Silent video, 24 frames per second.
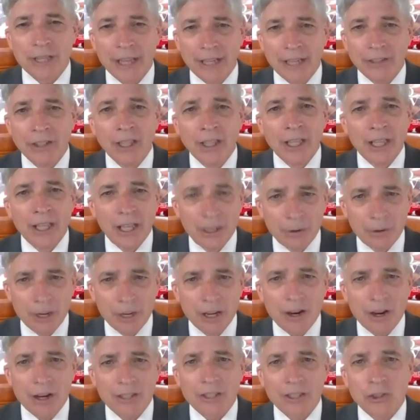down. Here
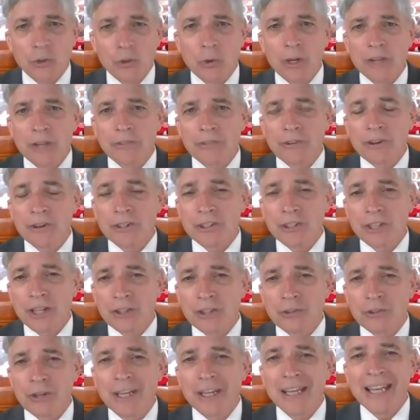we are in the 21st
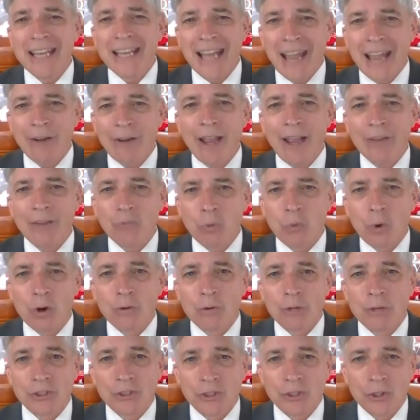century, now at war
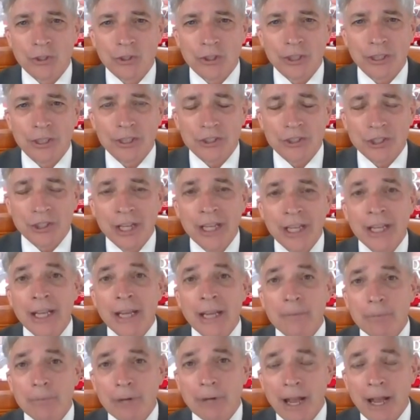with socialists
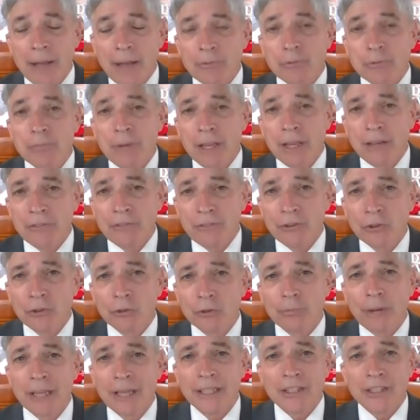and perhaps being
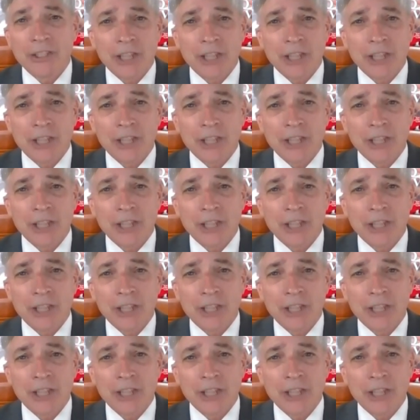fueled by the